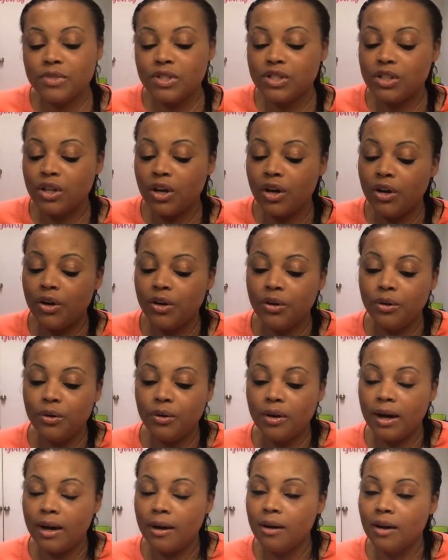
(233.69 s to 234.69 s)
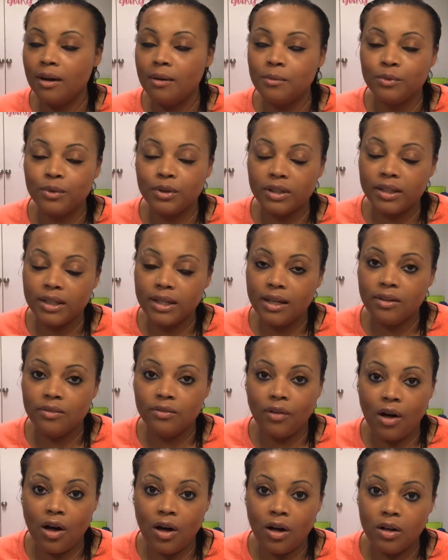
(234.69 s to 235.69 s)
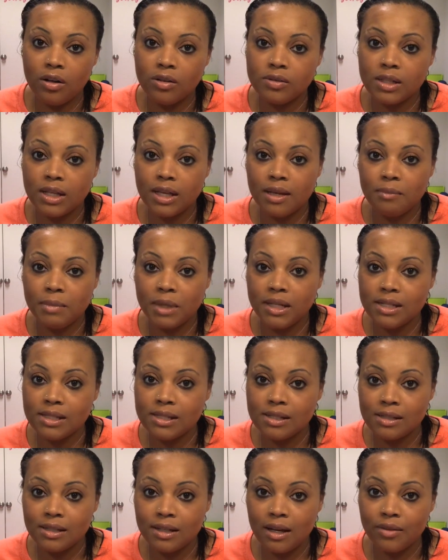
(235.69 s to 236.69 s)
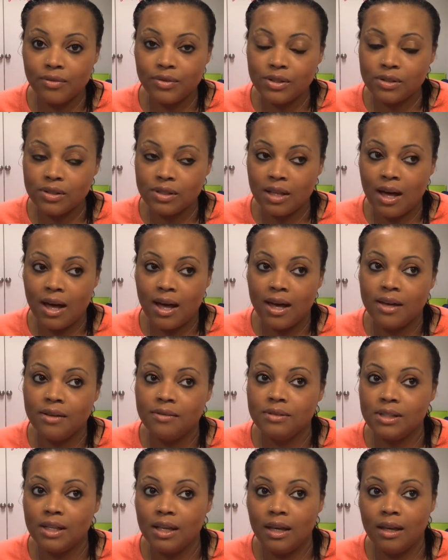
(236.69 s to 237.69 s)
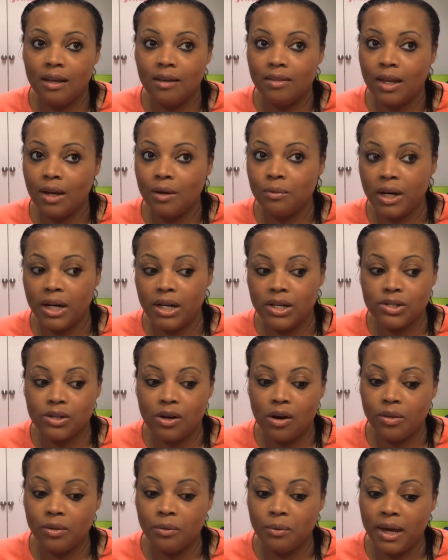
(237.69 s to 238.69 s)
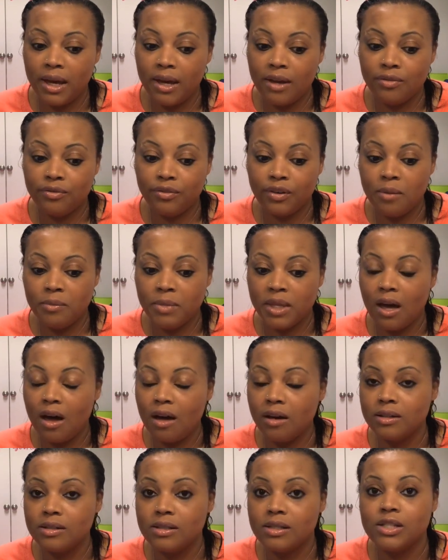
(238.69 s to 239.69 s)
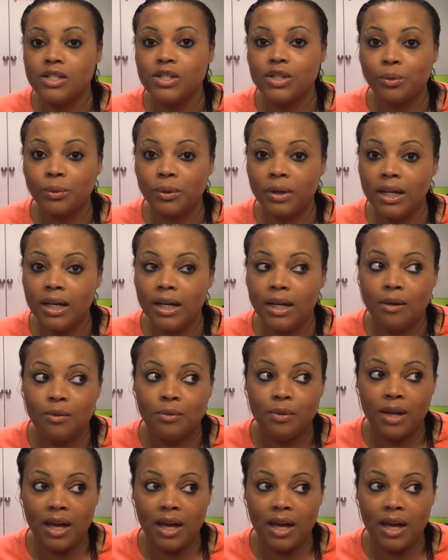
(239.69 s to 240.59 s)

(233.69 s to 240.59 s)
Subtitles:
So I'm really involved in my nieces and nephews' lives, and they range all the way from the youngest is 3,